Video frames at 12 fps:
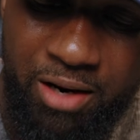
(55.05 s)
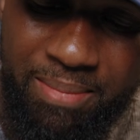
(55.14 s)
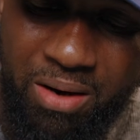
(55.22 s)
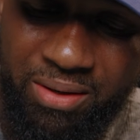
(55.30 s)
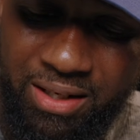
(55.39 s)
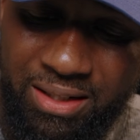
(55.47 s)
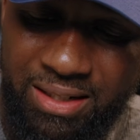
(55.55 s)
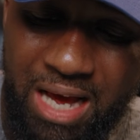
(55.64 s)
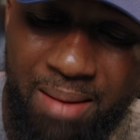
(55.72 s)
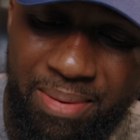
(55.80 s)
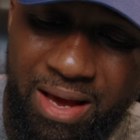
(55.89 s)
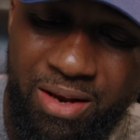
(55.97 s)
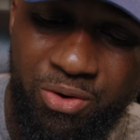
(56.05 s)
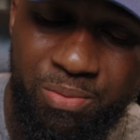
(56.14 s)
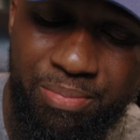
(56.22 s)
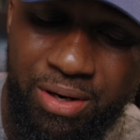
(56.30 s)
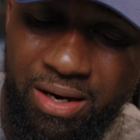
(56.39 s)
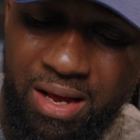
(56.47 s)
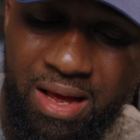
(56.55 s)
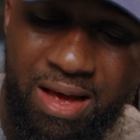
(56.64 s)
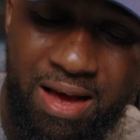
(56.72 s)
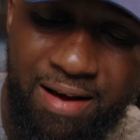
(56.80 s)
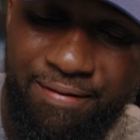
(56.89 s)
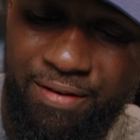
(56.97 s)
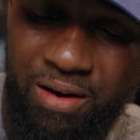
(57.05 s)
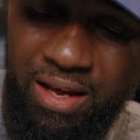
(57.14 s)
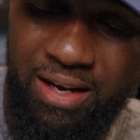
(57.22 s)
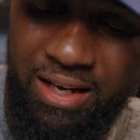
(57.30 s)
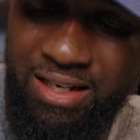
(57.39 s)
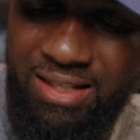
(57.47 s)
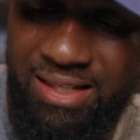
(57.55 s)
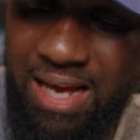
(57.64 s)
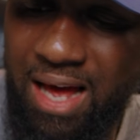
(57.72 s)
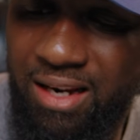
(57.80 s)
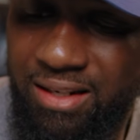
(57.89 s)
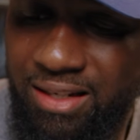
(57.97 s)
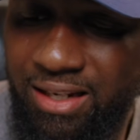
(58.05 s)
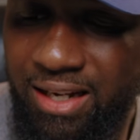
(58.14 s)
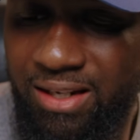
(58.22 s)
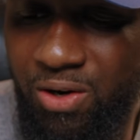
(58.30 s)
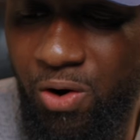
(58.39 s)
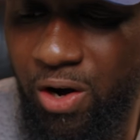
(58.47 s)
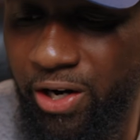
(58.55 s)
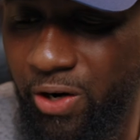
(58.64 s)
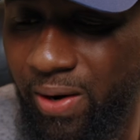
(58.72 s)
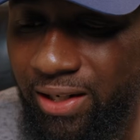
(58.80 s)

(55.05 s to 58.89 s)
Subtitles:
about this top handle, but I feel like it's solid to get the audio.